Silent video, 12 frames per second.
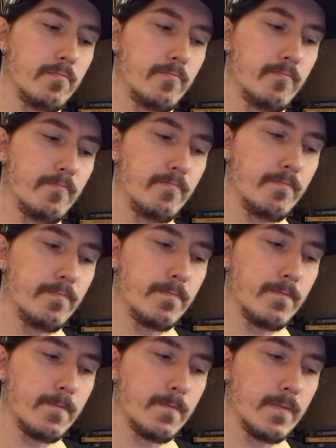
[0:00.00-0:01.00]

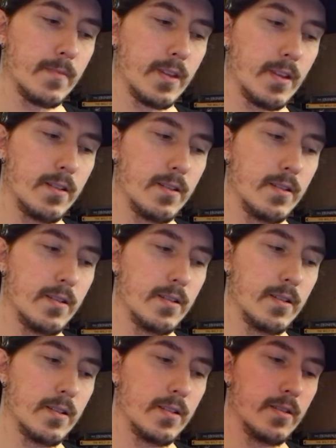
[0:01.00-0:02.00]

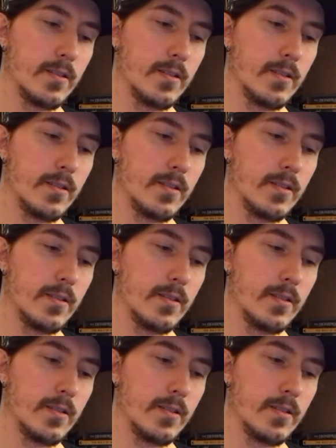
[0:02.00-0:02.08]
Nothing is said.